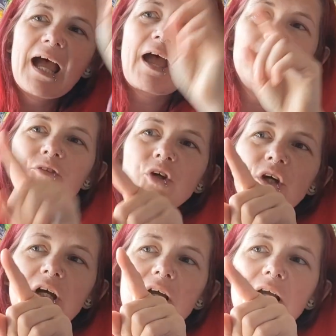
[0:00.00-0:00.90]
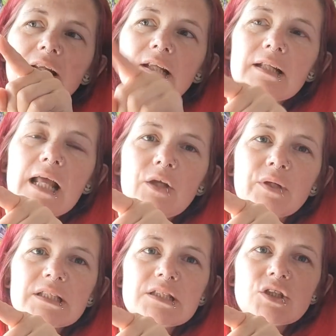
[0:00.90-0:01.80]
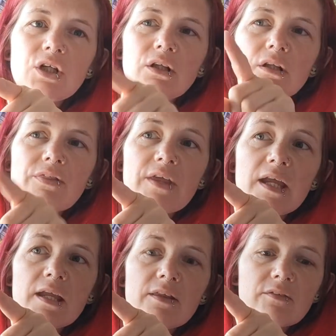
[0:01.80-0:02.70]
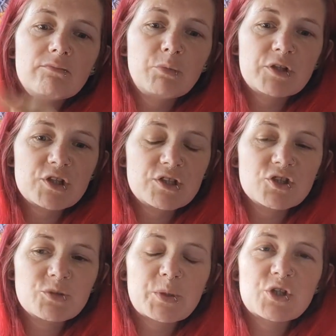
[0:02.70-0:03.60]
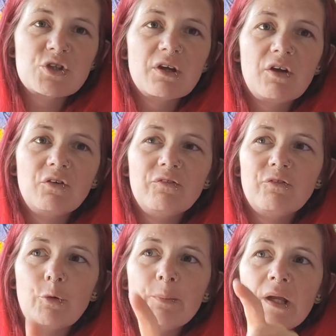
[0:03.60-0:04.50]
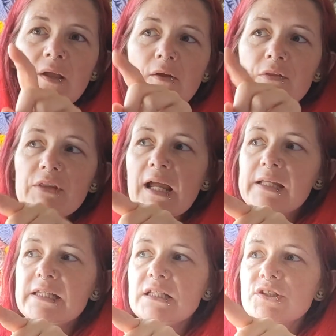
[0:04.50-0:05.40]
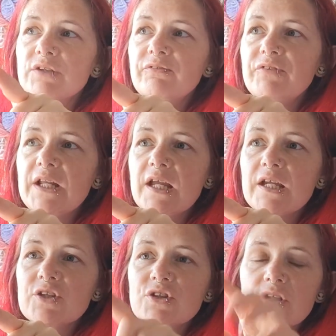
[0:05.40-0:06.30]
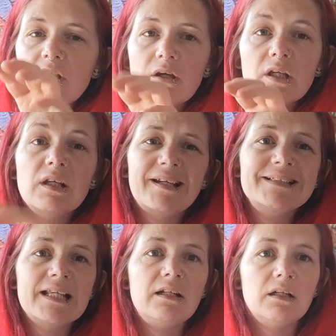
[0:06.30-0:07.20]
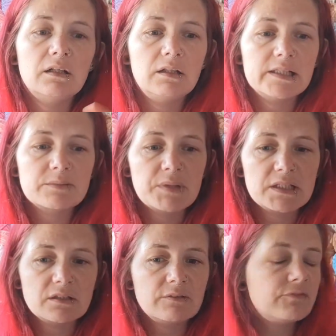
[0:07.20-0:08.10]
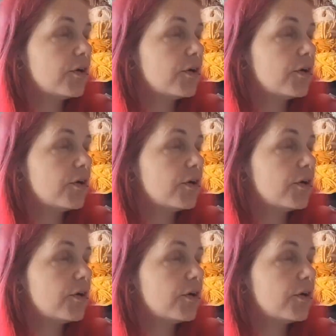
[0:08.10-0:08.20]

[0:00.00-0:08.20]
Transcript: I've got a little Hello Kitty doll there, which he's just pushed the yarn off from, that I need to finish. I say little, it's made of